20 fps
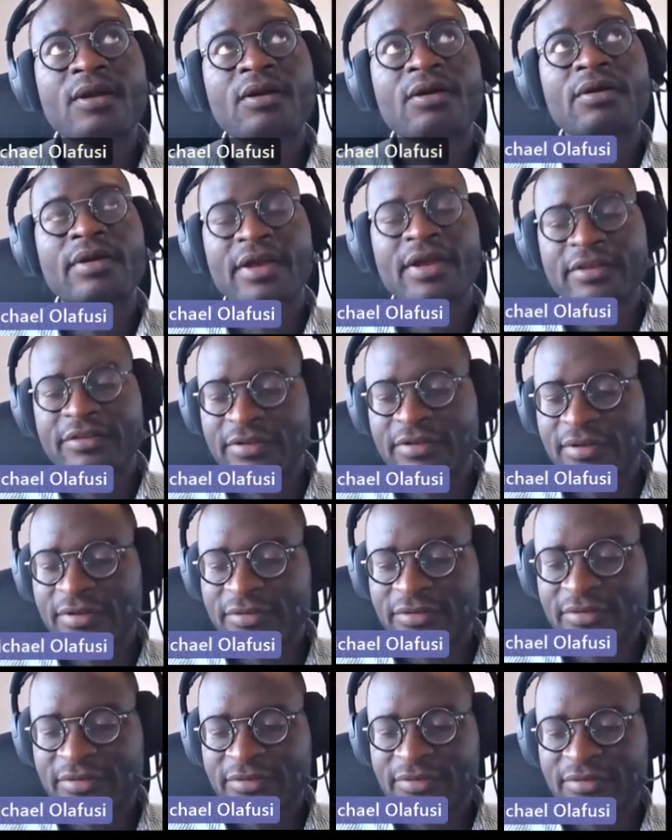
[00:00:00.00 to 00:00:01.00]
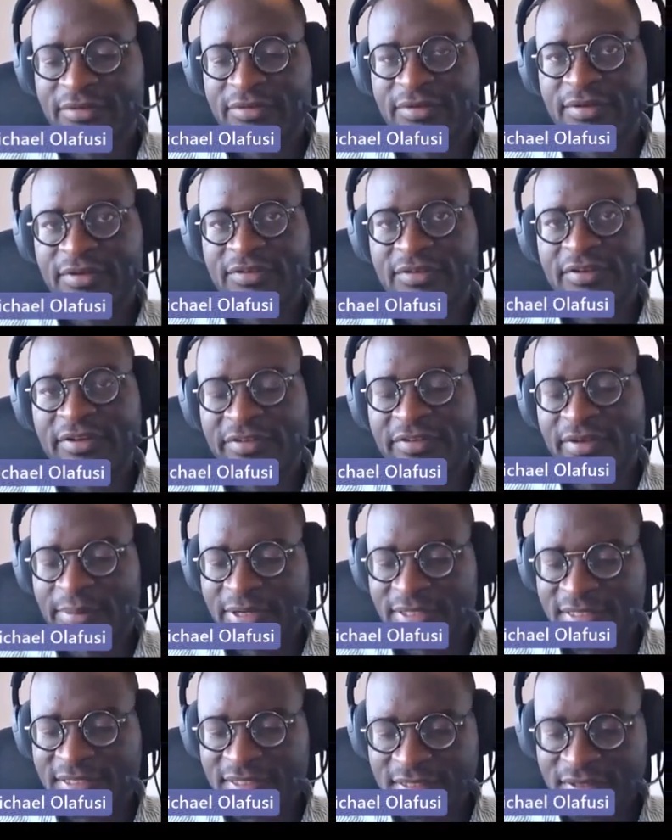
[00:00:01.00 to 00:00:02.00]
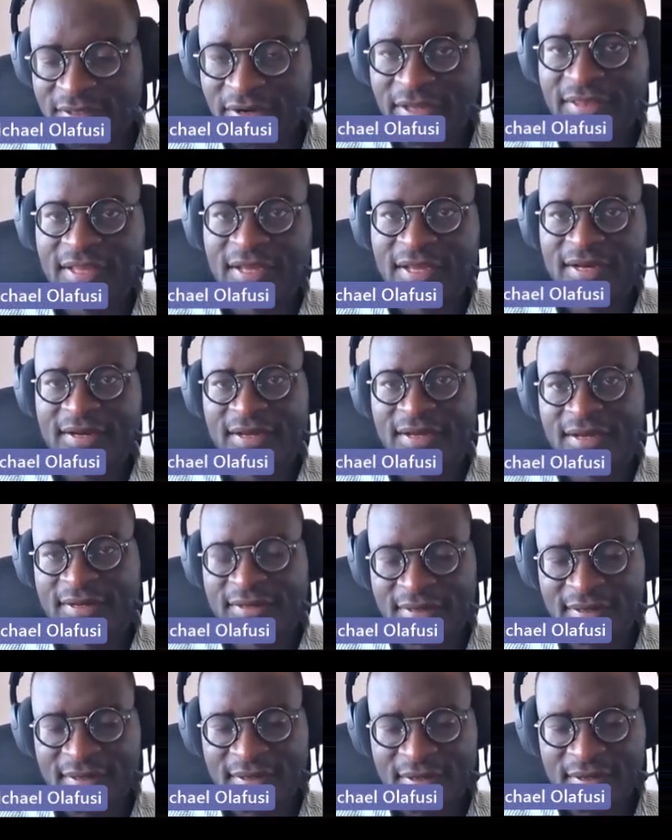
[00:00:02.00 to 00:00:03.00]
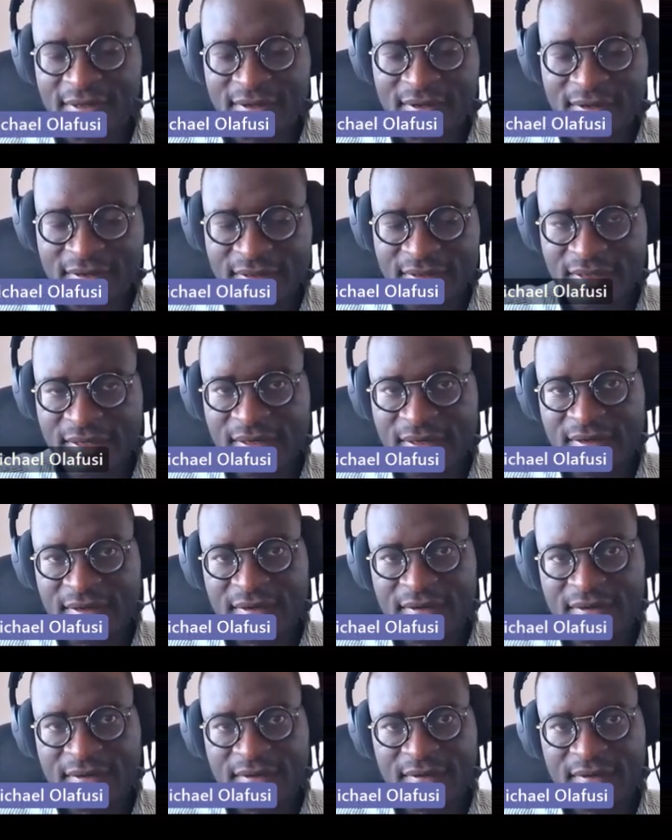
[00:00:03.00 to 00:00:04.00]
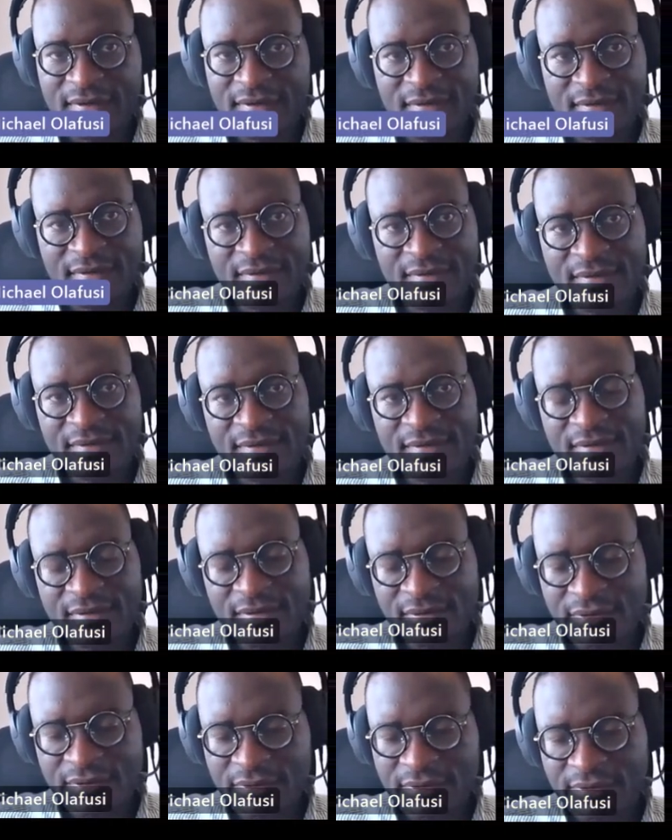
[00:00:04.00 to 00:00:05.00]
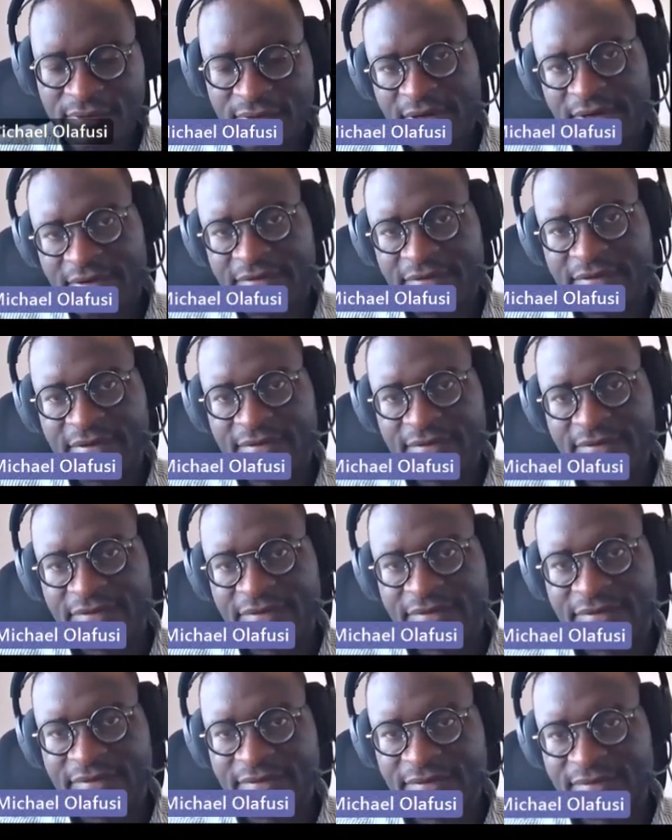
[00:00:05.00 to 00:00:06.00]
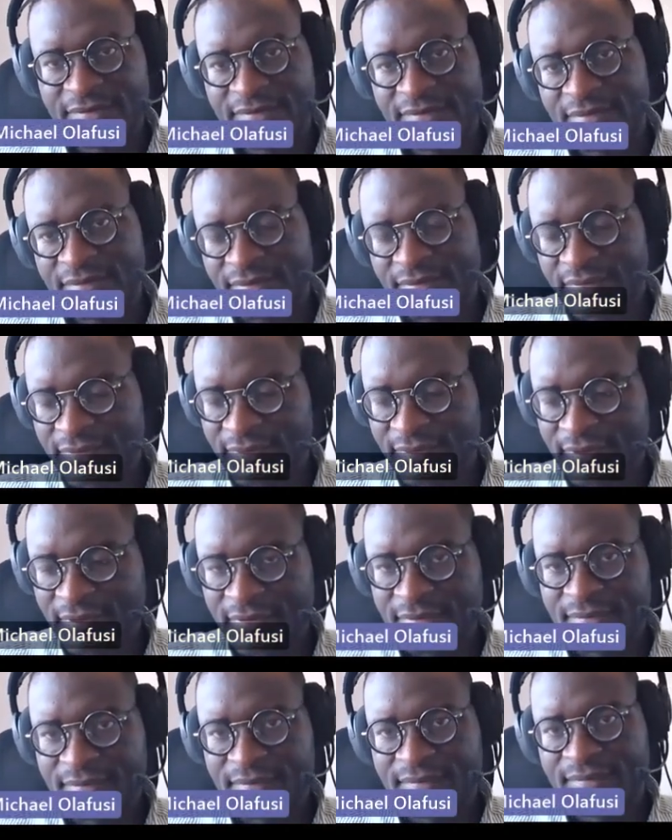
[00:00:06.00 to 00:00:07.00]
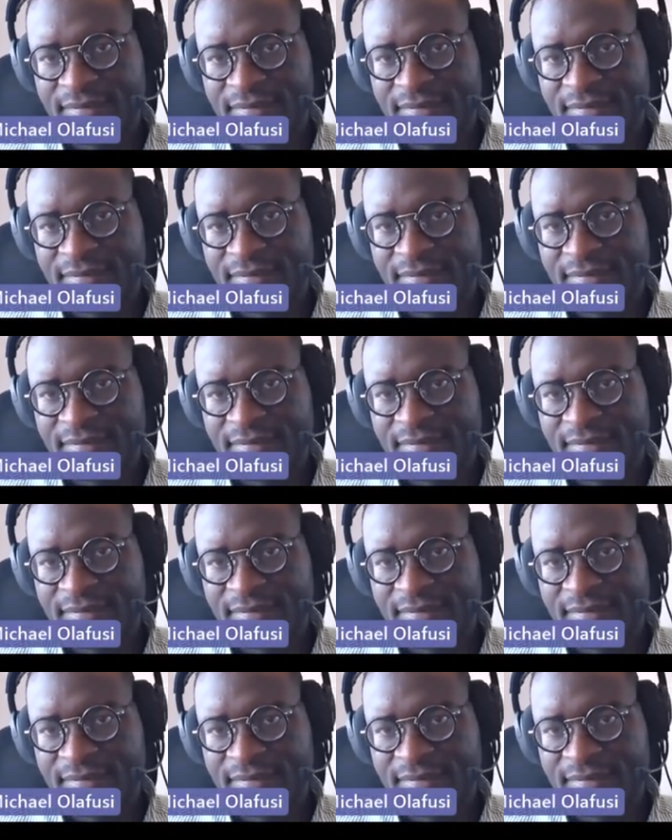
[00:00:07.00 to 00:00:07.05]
current sales, the sales amount is greater than the current sales. Yeah.